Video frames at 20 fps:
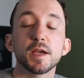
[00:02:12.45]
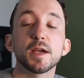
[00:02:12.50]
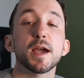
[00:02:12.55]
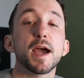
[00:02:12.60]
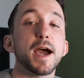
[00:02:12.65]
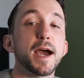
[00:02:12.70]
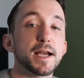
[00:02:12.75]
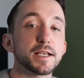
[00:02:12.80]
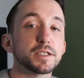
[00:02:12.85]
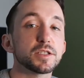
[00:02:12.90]

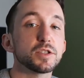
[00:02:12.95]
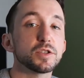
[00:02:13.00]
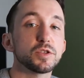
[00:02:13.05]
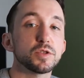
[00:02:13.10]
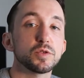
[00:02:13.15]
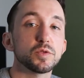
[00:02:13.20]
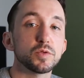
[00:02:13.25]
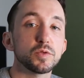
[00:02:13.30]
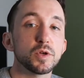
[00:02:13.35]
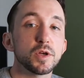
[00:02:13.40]
has to
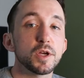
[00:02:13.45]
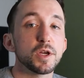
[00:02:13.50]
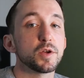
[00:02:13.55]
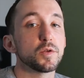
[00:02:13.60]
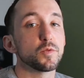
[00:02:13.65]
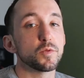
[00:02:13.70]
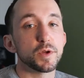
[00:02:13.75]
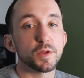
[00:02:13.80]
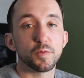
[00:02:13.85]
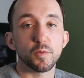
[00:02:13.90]
do
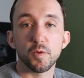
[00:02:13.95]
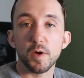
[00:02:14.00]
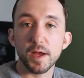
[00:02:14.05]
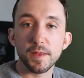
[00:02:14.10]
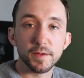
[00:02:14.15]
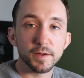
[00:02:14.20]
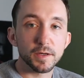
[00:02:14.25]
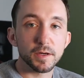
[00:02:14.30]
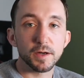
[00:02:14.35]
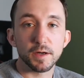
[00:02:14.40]
with
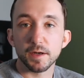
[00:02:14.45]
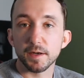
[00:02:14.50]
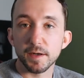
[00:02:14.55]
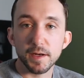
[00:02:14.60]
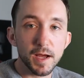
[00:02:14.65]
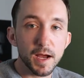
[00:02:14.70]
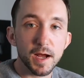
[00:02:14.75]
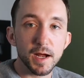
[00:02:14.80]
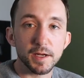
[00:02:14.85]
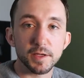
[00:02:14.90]
whether or
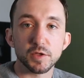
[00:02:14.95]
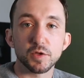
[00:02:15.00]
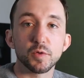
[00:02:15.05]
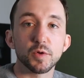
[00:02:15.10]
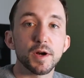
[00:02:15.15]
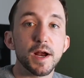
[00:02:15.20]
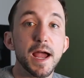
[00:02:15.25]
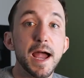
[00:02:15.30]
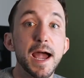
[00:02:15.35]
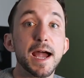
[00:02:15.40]
not
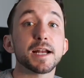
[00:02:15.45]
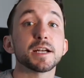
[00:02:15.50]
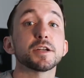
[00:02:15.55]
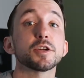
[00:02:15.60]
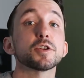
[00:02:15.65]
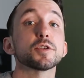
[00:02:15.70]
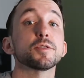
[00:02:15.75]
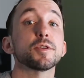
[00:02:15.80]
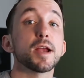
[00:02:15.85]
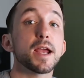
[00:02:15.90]
your ad
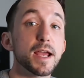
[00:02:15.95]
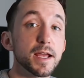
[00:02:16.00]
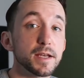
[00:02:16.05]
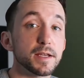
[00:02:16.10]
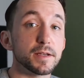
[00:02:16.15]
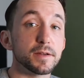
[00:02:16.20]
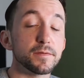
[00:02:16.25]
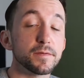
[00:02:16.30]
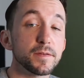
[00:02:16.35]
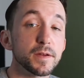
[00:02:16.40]

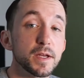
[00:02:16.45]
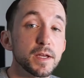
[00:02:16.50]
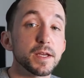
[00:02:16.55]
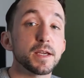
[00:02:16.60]
creative